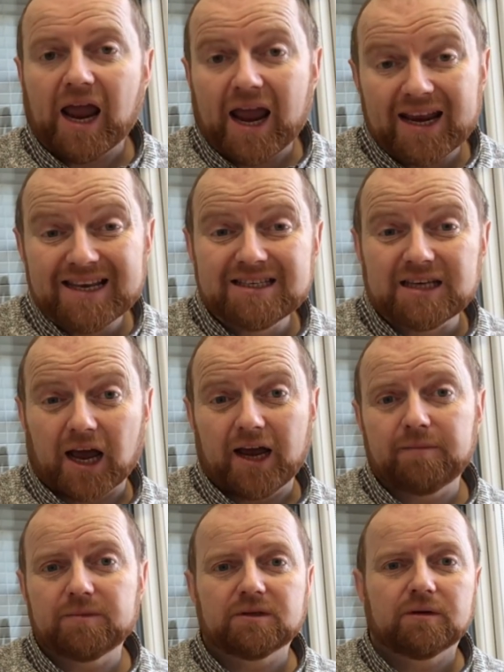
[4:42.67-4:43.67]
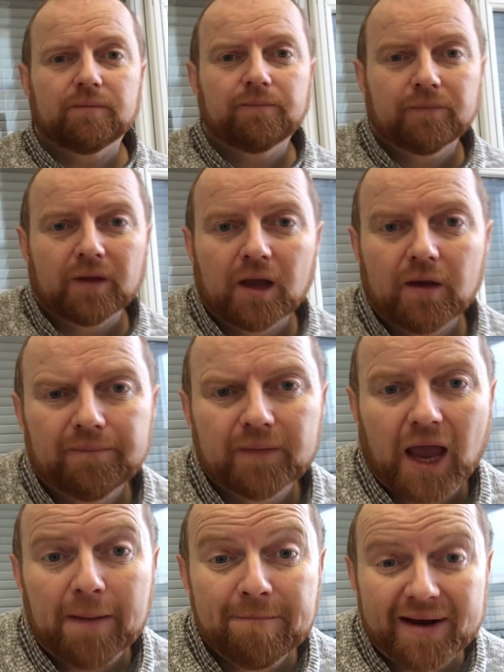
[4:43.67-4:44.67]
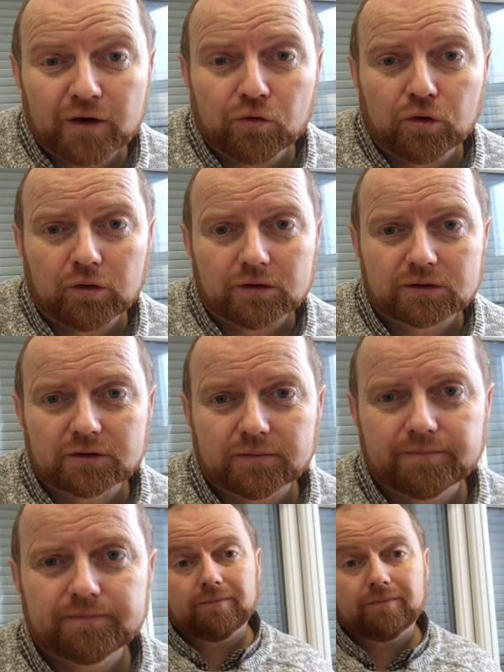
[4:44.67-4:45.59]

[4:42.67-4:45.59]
enzymes, and minerals.